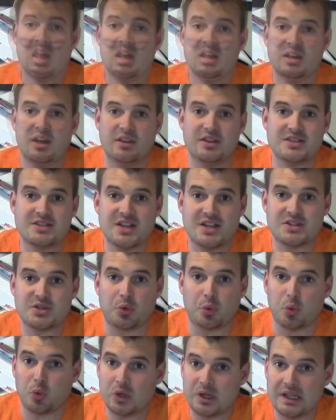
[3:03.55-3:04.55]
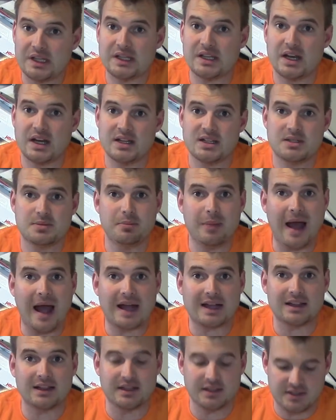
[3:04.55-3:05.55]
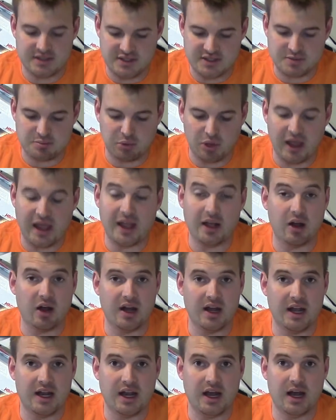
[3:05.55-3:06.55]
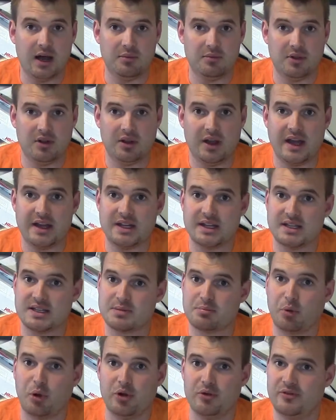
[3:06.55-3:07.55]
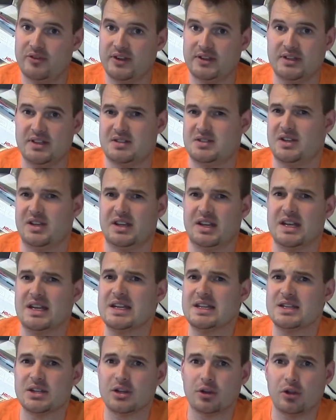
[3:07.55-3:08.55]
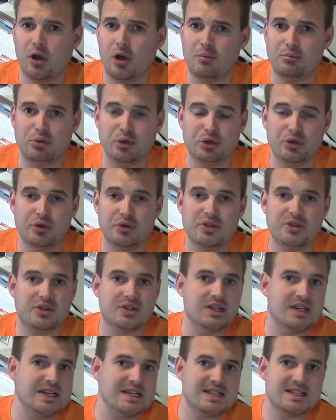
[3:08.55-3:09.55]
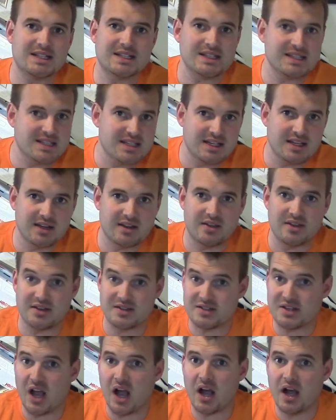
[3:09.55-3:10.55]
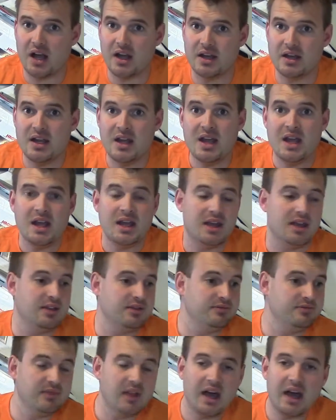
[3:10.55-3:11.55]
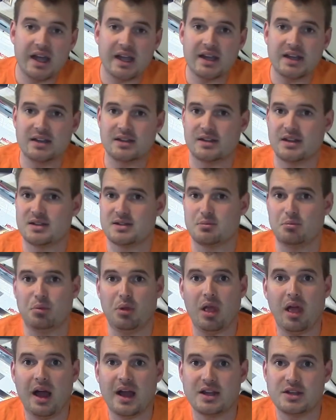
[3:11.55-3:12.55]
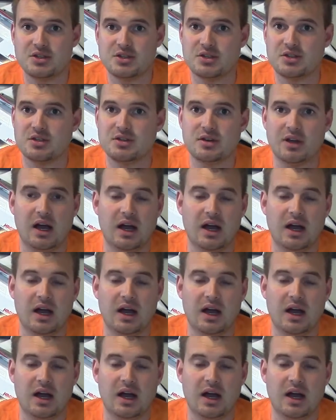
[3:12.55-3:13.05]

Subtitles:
Now this has a really nice backlit display on it. The lighting is perfect. It's like an indigo blue. You can easily see it in the sun. At night, it doesn't blind you.